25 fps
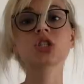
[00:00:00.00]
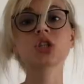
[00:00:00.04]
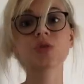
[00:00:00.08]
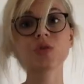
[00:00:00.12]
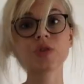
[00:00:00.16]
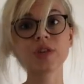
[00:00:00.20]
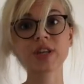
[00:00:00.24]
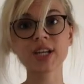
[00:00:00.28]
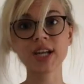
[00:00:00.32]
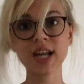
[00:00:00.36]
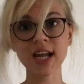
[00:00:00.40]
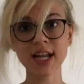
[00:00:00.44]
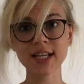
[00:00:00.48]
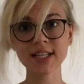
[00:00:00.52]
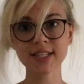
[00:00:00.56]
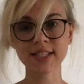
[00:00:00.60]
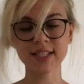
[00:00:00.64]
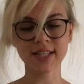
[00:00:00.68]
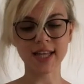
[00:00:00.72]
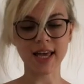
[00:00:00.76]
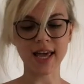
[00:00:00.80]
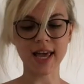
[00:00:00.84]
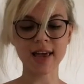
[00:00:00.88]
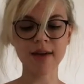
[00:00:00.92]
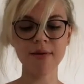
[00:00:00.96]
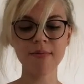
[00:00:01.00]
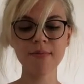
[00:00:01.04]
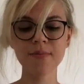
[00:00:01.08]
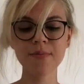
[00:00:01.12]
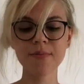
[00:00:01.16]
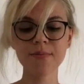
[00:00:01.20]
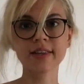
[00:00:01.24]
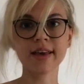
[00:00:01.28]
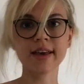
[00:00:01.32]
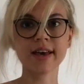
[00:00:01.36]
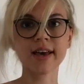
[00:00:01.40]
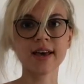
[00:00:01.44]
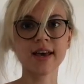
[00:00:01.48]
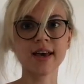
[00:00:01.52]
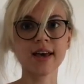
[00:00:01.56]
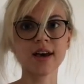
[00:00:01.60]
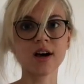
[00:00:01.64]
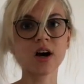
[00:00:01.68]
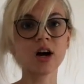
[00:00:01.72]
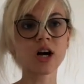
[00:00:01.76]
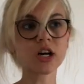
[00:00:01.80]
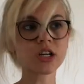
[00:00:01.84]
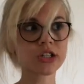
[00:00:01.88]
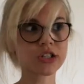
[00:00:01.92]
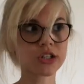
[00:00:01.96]
So in the next game, the
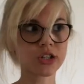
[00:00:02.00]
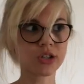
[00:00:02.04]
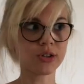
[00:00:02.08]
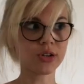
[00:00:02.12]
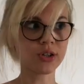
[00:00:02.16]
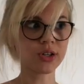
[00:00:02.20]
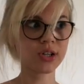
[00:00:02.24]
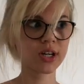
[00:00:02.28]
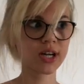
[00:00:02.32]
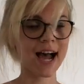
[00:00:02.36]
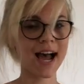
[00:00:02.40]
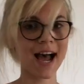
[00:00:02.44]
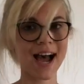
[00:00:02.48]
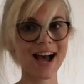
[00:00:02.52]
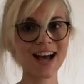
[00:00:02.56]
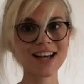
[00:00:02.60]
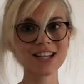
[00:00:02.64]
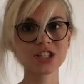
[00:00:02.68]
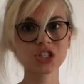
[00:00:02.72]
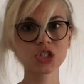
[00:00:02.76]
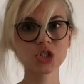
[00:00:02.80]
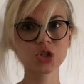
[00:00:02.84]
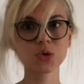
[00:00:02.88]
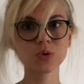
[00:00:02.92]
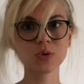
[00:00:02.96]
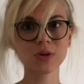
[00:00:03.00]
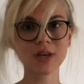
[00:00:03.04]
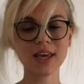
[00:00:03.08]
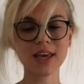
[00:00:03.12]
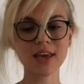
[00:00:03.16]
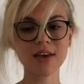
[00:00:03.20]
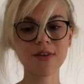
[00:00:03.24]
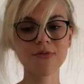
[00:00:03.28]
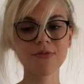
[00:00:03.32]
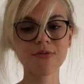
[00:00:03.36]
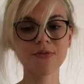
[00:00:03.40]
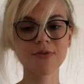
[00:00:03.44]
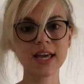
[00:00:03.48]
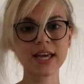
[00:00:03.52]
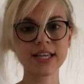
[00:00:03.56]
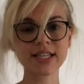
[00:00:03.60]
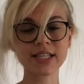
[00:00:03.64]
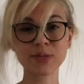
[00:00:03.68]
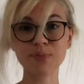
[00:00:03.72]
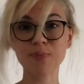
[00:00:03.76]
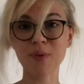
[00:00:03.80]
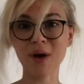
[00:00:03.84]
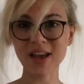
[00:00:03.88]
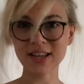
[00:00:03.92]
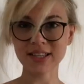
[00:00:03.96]
Arschloch has to give
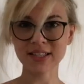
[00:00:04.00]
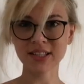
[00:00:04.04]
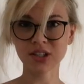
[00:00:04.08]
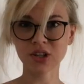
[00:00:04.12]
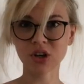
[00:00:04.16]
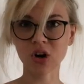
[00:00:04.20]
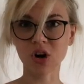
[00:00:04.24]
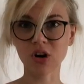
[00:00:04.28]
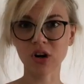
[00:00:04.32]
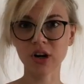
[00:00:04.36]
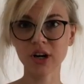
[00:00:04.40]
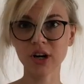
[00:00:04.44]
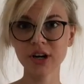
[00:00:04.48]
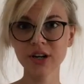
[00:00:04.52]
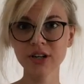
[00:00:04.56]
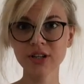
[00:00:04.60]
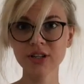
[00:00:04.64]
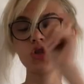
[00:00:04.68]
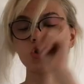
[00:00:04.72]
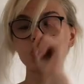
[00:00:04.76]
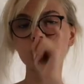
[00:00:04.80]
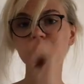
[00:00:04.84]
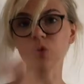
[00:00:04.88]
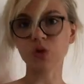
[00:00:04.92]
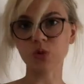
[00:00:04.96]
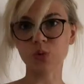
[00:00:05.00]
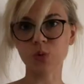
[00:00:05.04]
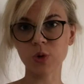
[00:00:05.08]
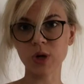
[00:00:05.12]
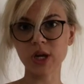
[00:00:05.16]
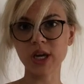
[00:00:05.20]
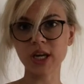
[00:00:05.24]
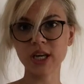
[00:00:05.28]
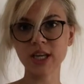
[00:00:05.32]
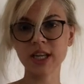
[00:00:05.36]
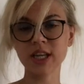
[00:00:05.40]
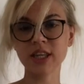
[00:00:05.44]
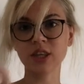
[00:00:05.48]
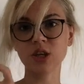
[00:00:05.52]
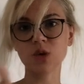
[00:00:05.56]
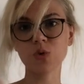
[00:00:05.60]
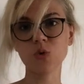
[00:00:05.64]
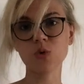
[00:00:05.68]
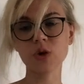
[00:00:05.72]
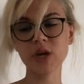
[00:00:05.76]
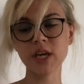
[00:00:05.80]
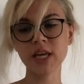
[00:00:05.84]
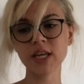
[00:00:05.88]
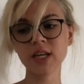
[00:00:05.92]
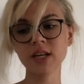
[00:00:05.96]
its best card to the queen, and the
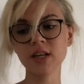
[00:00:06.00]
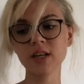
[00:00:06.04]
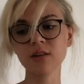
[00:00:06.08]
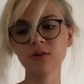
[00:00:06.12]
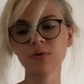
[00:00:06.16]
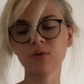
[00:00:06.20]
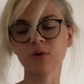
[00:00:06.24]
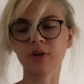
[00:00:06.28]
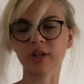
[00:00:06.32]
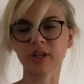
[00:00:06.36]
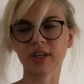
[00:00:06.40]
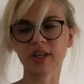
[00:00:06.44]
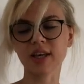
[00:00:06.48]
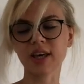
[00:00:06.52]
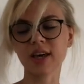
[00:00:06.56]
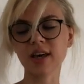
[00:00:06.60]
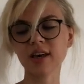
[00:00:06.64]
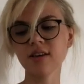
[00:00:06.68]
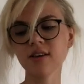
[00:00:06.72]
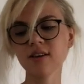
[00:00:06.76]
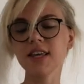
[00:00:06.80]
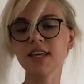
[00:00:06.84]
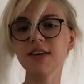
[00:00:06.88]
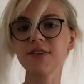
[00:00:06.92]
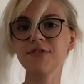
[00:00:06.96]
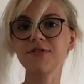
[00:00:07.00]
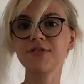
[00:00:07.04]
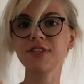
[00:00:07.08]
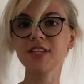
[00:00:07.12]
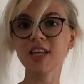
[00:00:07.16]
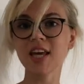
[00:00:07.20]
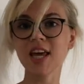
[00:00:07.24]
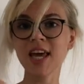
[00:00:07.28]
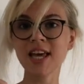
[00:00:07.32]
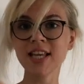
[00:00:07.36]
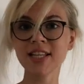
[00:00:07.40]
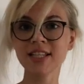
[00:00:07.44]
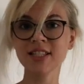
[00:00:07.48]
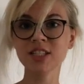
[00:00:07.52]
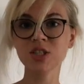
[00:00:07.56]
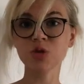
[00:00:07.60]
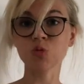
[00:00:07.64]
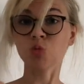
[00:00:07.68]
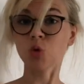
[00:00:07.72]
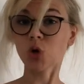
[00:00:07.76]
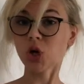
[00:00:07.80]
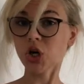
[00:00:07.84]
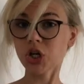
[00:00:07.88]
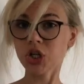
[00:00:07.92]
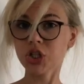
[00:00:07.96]
queen or the king gives its
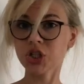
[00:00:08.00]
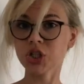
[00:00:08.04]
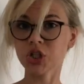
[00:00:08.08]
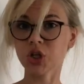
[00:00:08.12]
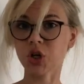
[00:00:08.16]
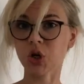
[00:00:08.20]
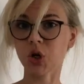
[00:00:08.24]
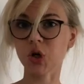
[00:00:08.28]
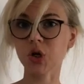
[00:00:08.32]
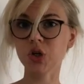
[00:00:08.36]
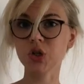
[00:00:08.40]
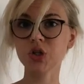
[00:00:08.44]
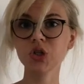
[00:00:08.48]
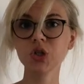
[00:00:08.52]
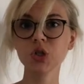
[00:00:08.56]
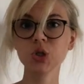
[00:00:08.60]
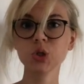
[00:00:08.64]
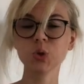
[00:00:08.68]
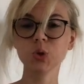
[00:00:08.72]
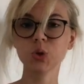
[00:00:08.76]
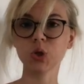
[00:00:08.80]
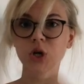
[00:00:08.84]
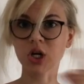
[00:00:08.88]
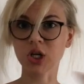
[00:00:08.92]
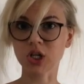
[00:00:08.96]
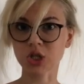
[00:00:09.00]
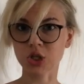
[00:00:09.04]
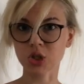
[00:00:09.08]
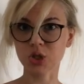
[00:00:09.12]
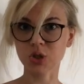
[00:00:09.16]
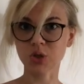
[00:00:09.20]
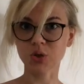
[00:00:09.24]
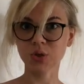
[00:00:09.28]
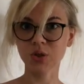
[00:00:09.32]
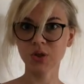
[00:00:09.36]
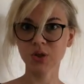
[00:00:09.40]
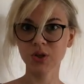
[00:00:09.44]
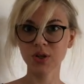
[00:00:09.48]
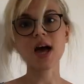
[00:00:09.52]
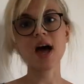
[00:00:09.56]
worst card to the Arschloch.